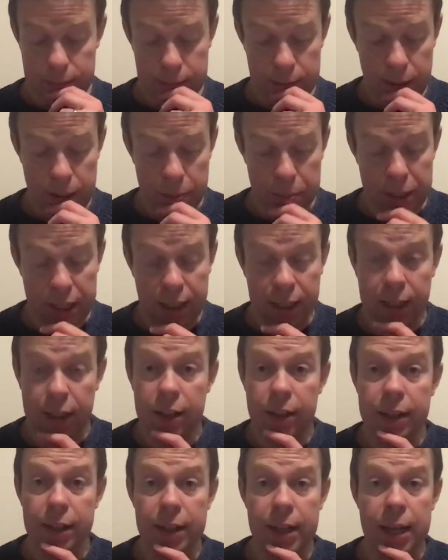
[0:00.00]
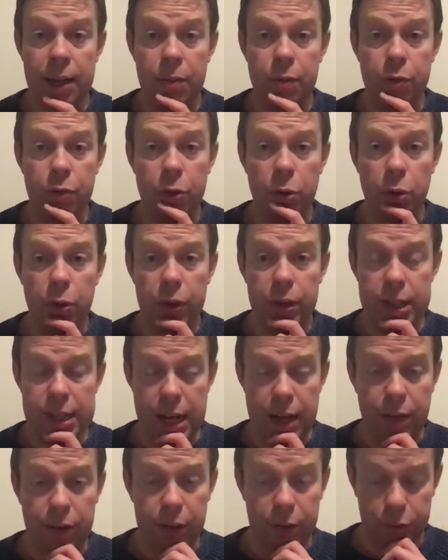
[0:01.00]
uh, being another name for the
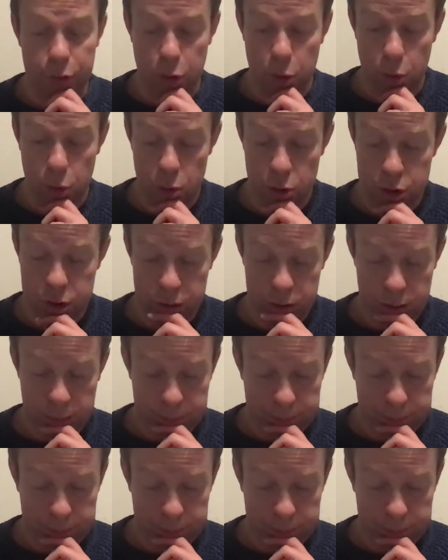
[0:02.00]
devil, of course.